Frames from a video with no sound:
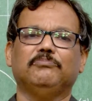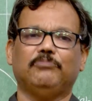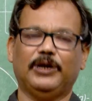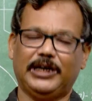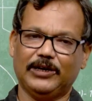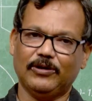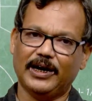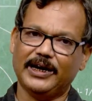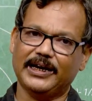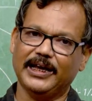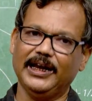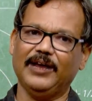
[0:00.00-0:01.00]
particular
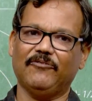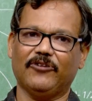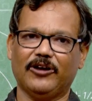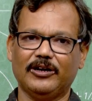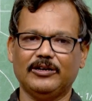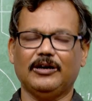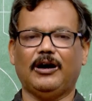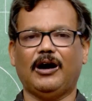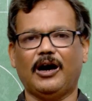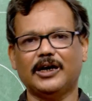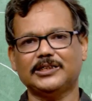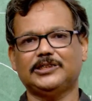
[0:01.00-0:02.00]
daily laborer
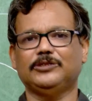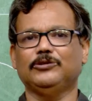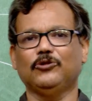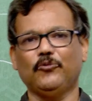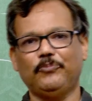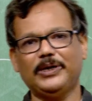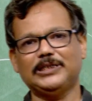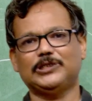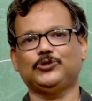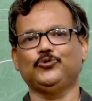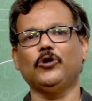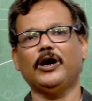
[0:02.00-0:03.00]
earns rupees
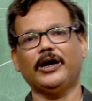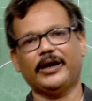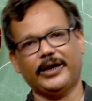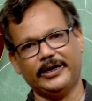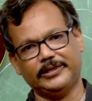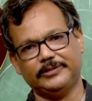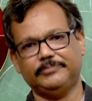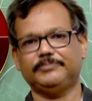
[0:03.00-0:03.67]
200